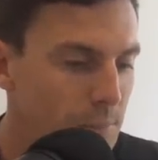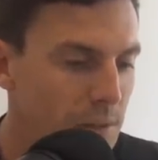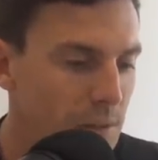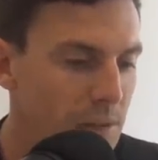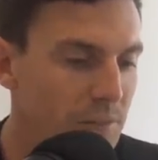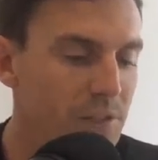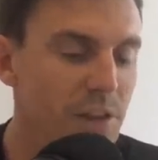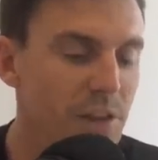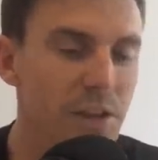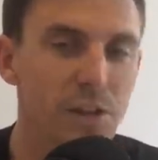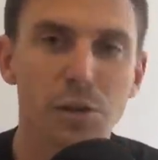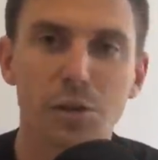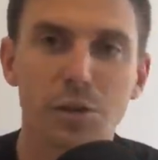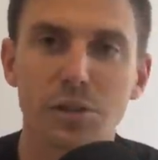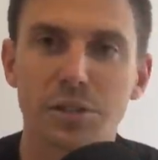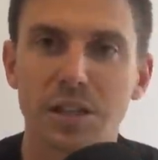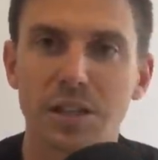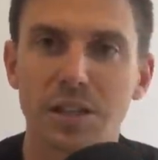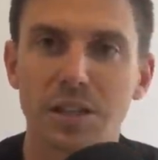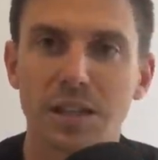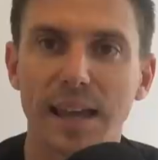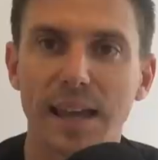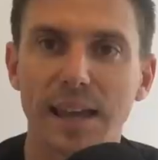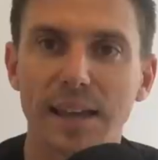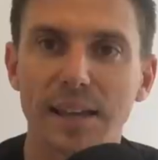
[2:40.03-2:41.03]
If you're
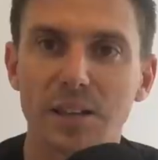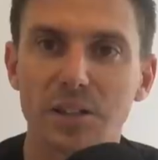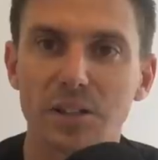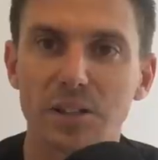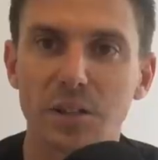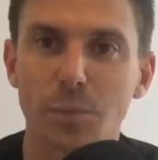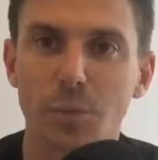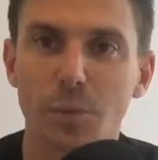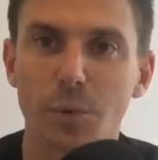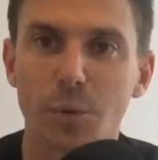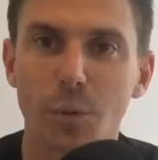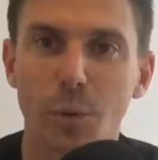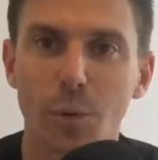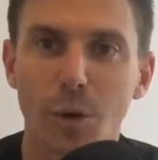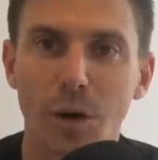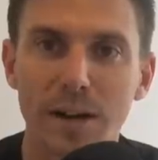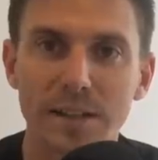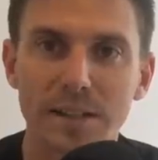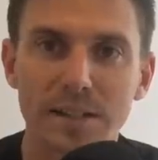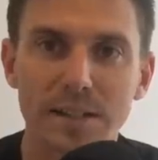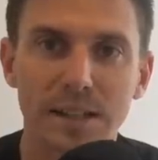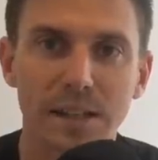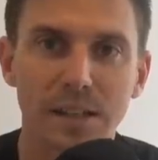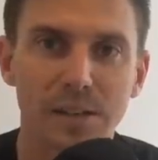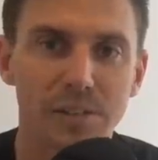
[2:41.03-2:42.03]
using your energy more
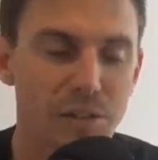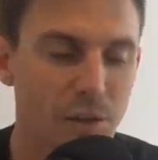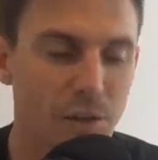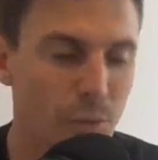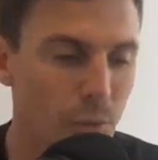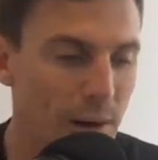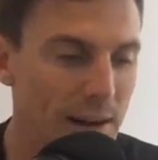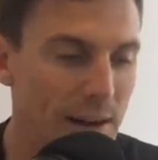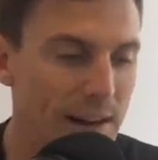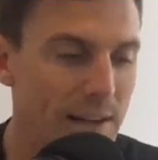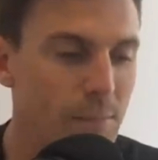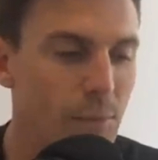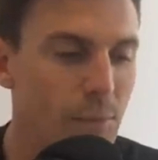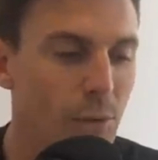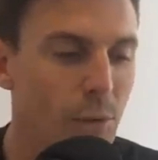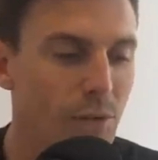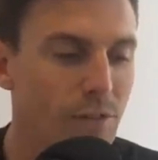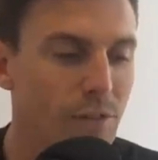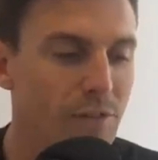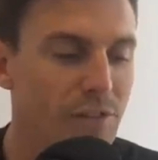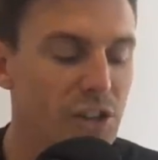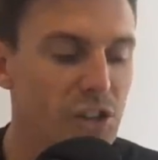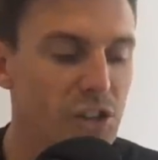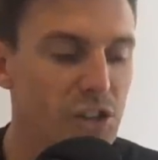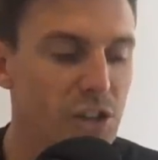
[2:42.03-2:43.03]
wisely, if you're running more
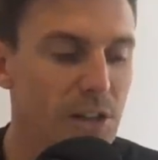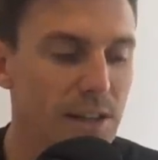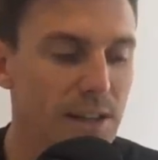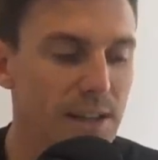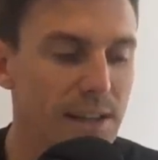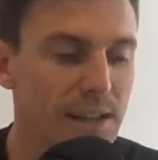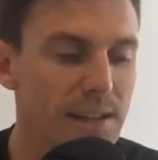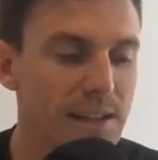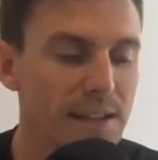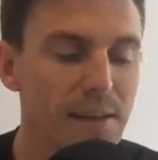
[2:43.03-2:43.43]
efficiently,